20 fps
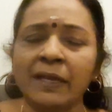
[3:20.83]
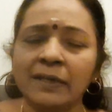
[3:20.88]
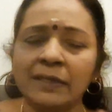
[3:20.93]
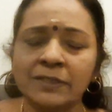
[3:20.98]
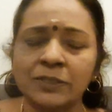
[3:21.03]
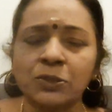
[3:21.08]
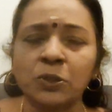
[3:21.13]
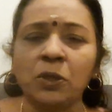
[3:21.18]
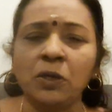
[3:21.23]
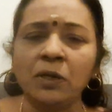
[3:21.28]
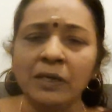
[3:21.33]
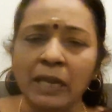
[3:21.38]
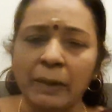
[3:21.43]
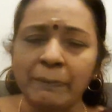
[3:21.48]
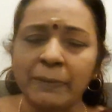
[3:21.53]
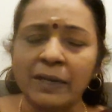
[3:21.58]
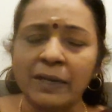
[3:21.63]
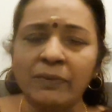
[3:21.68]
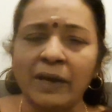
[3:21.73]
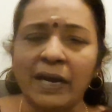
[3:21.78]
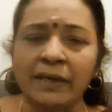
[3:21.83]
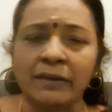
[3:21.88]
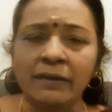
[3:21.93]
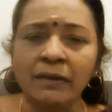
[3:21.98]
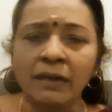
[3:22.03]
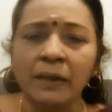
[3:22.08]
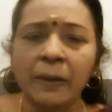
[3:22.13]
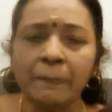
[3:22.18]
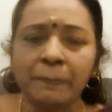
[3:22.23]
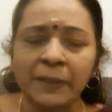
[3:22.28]
So, number 1,
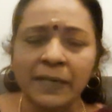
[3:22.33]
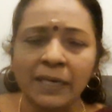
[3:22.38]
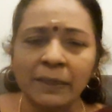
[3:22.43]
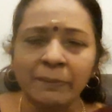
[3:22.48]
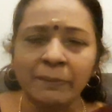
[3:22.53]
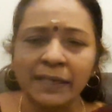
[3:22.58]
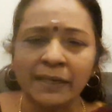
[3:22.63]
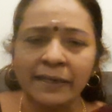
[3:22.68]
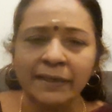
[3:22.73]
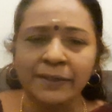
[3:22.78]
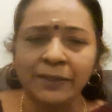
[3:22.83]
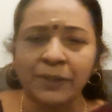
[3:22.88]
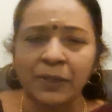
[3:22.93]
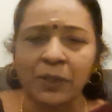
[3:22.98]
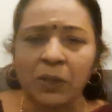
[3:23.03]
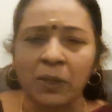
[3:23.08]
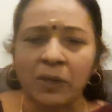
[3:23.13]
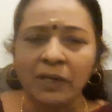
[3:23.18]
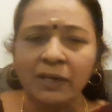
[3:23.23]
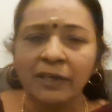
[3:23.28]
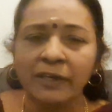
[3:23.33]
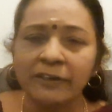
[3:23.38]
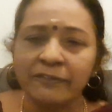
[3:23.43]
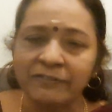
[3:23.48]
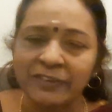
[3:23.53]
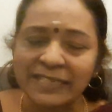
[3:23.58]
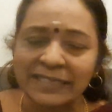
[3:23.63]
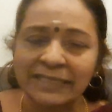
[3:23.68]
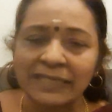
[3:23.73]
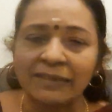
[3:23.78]
permanent or
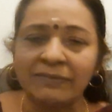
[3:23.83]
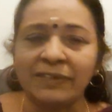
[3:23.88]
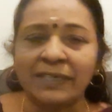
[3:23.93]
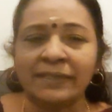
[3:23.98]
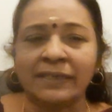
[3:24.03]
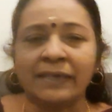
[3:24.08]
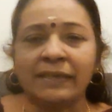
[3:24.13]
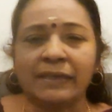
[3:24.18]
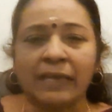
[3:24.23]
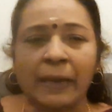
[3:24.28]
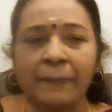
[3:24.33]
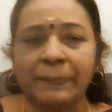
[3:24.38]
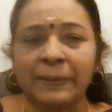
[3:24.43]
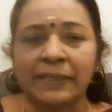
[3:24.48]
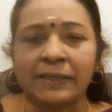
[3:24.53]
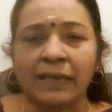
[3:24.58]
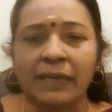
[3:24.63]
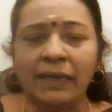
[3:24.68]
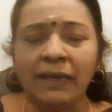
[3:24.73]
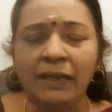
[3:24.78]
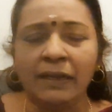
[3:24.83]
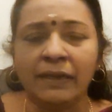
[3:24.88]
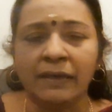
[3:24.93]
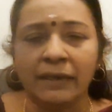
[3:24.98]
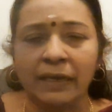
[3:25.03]
fixed working capital.